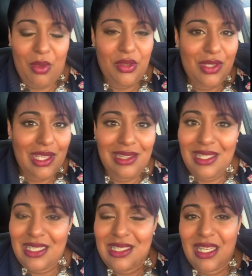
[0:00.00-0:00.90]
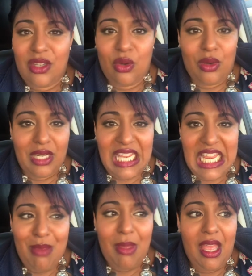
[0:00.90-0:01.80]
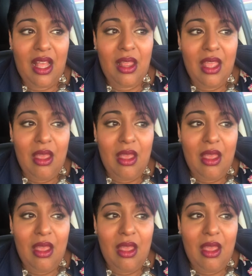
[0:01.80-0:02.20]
whether it's on LinkedIn or an email,